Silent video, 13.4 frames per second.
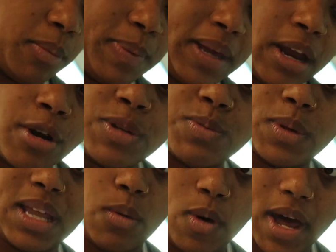their peers
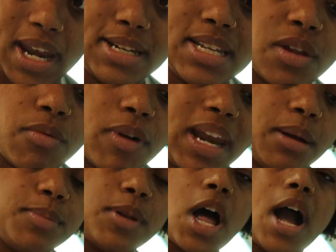when they went into the
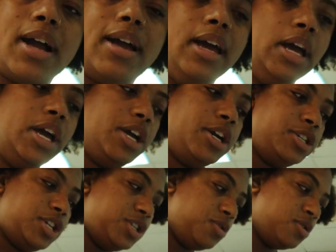reading block
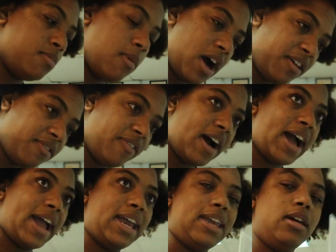to do the
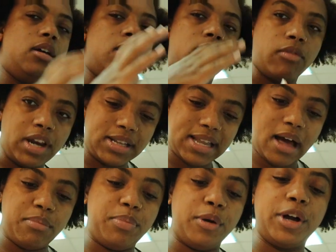modified read
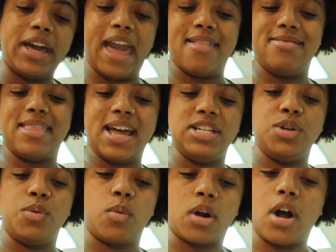aloud book and then
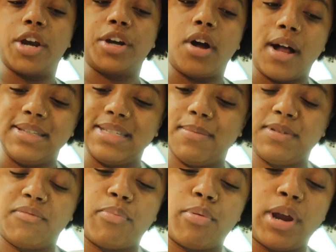to work on
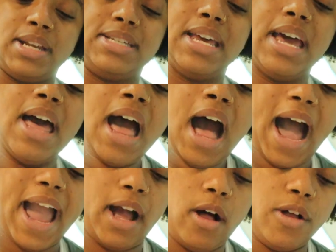concepts of print.
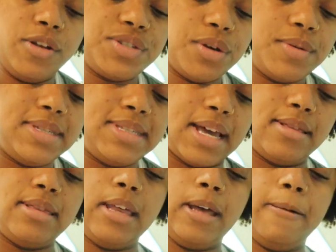I also
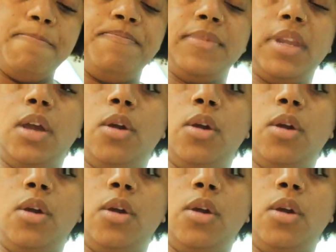sent them